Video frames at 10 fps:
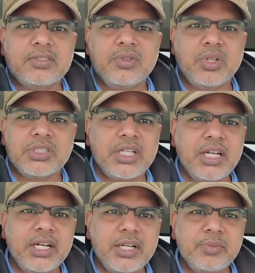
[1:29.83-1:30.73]
So
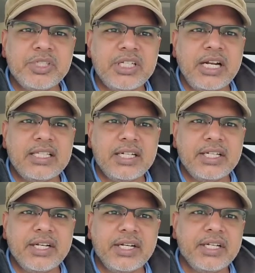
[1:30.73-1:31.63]
Australia Dream is not that
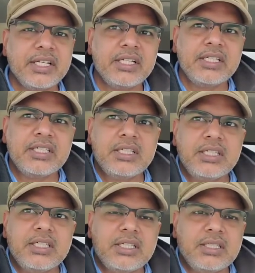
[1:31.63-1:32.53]
great,
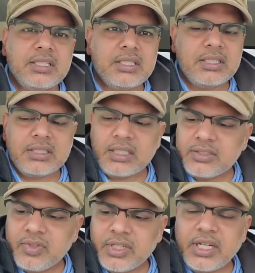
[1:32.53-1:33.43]
and
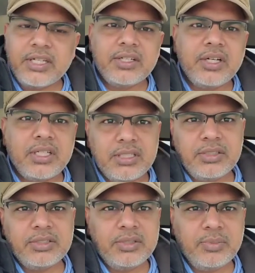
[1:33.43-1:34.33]
that's one. And
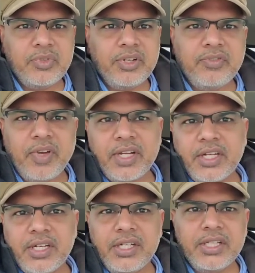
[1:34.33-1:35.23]
in fact,
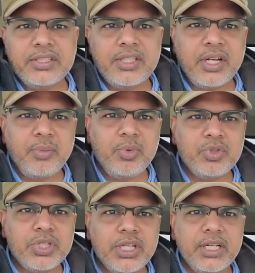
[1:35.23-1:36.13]
Indians are
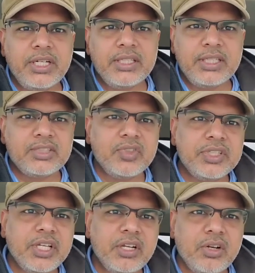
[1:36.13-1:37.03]
abusing it. That's why
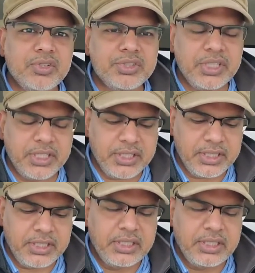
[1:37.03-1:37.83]
they close the